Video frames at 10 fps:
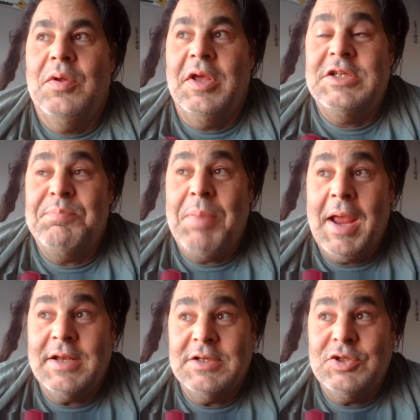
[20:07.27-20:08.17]

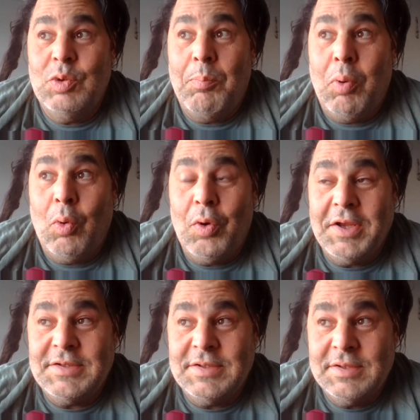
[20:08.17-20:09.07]
expanded to a
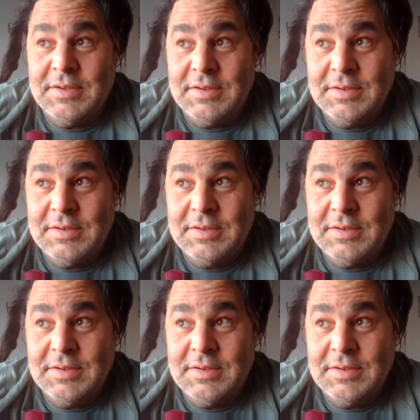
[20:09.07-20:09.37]
point